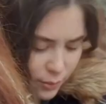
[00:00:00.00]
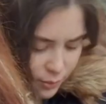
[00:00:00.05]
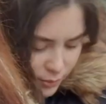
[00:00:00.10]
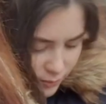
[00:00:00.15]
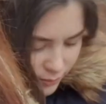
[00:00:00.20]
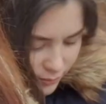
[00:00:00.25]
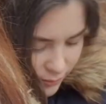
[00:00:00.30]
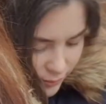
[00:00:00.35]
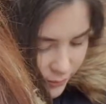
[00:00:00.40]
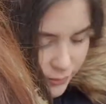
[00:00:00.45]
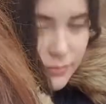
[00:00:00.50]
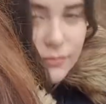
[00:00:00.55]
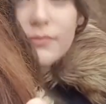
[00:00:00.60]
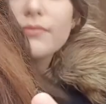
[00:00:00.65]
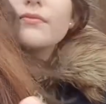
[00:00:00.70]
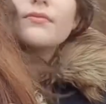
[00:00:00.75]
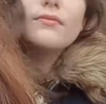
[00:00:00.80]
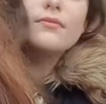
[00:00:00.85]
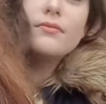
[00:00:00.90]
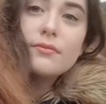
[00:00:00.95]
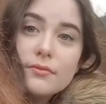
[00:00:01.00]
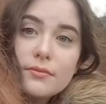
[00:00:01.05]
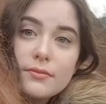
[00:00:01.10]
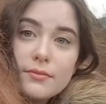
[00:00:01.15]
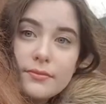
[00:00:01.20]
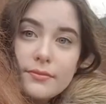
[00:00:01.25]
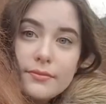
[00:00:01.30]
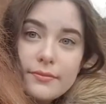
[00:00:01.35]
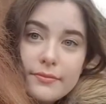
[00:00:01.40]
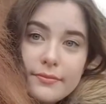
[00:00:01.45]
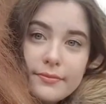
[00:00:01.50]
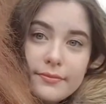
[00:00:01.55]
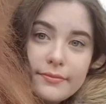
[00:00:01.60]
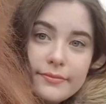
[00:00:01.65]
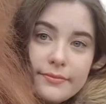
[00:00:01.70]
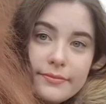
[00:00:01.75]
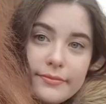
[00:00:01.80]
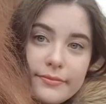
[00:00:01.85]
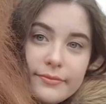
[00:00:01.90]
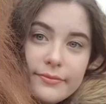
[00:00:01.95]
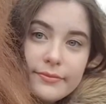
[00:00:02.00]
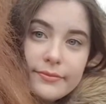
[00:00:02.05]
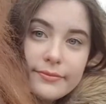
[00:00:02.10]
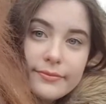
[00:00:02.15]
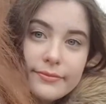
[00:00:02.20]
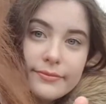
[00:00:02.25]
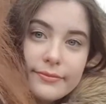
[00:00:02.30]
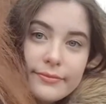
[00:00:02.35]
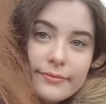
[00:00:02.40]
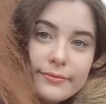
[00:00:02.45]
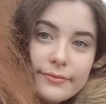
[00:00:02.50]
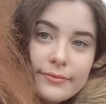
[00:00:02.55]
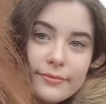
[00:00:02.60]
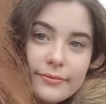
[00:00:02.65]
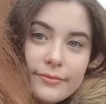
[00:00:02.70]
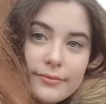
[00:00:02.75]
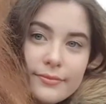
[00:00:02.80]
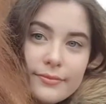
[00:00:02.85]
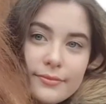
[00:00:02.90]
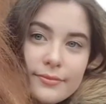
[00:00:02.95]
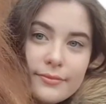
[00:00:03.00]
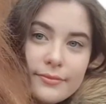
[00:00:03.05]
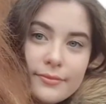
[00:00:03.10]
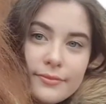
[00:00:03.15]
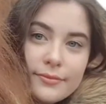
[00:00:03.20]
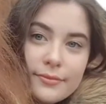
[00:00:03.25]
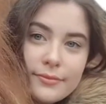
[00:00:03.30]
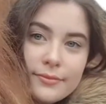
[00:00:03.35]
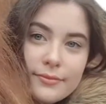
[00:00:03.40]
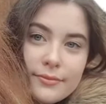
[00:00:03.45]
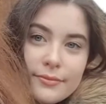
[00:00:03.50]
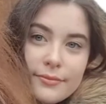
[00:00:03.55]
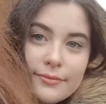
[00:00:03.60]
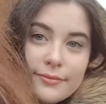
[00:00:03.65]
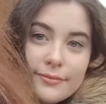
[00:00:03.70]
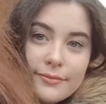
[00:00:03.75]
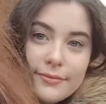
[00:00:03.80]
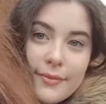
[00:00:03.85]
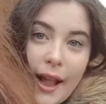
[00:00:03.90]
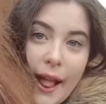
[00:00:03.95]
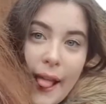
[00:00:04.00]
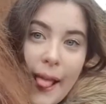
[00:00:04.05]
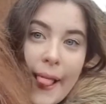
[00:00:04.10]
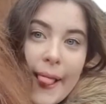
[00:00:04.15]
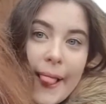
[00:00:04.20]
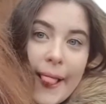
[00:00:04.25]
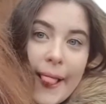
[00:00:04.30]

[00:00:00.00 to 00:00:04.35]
No words are spoken by the person on screen.